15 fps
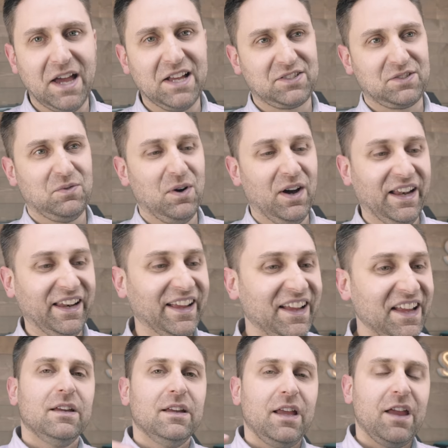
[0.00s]
best one.
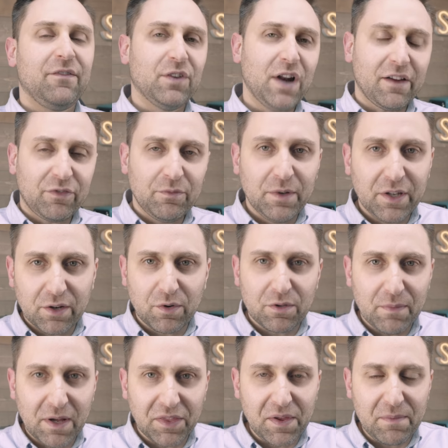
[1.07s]
If you're not familiar
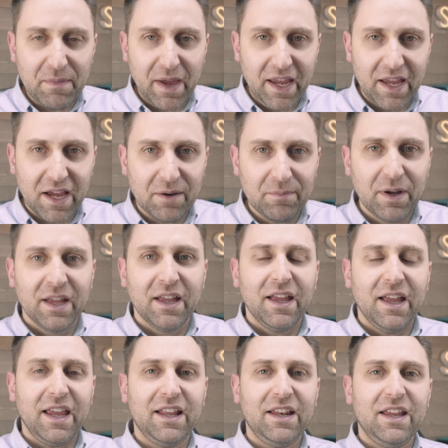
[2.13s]
with Monthly Mayhem,
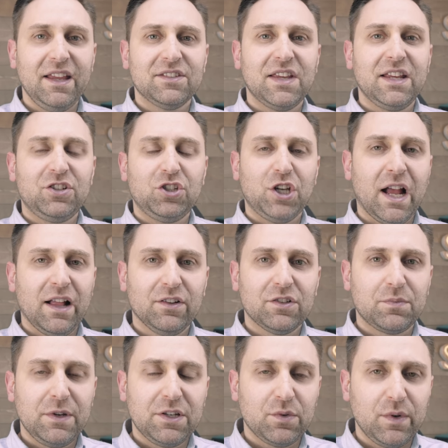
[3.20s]
it is a
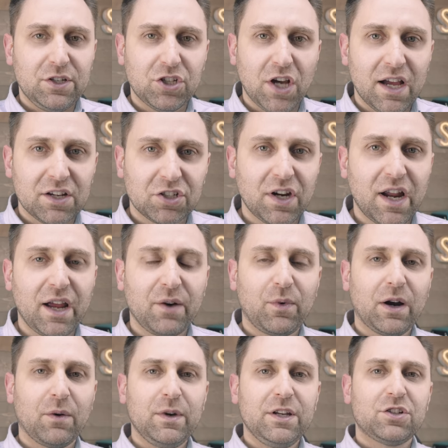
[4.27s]
challenge between Josh and I
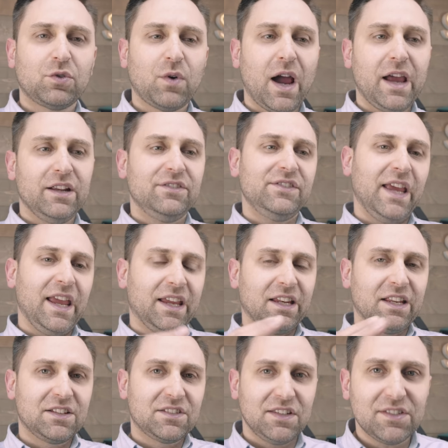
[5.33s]
where we try to take
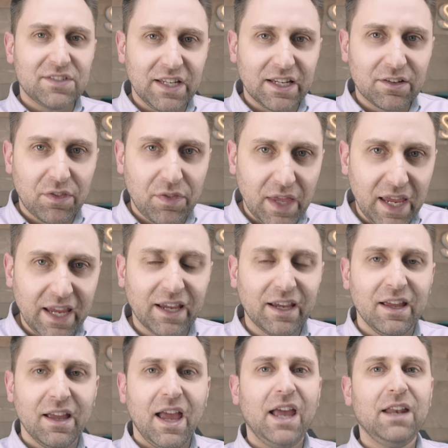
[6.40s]
an existing
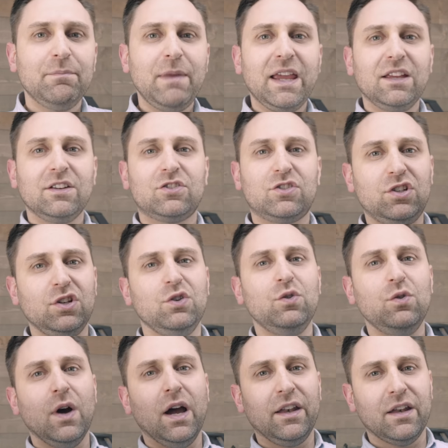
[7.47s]
thing and make it
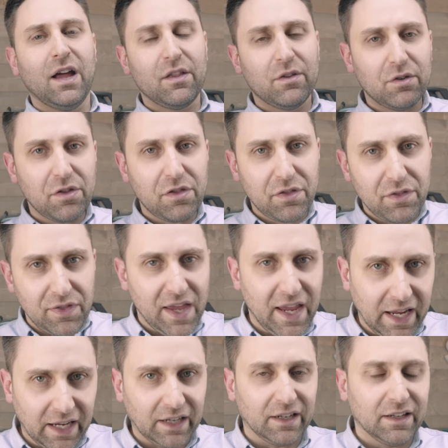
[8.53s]
do another
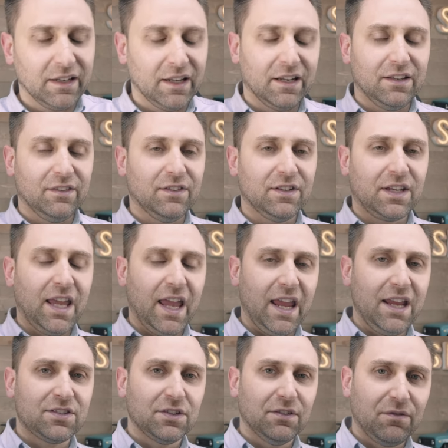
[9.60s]
thing. And in the
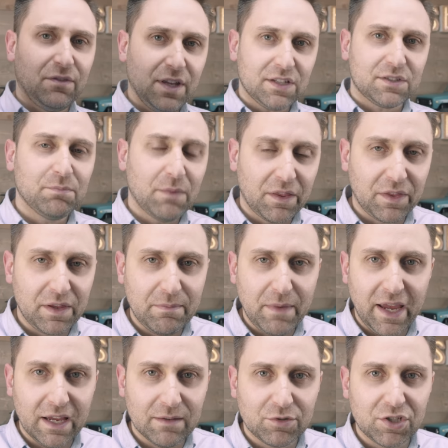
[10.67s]
case of this Monthly
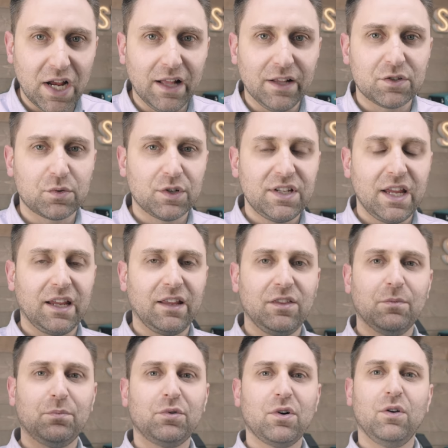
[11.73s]
Mayhem challenge, we're taking
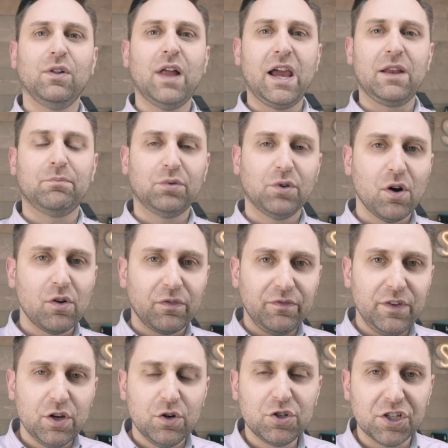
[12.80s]
the Proline Pro
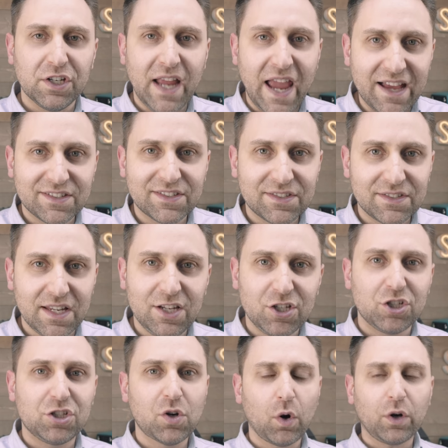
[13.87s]
Fusion SC
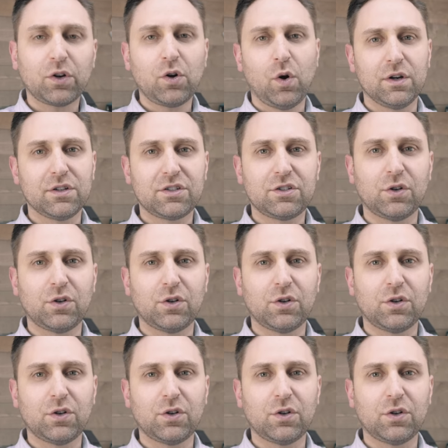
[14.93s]
short course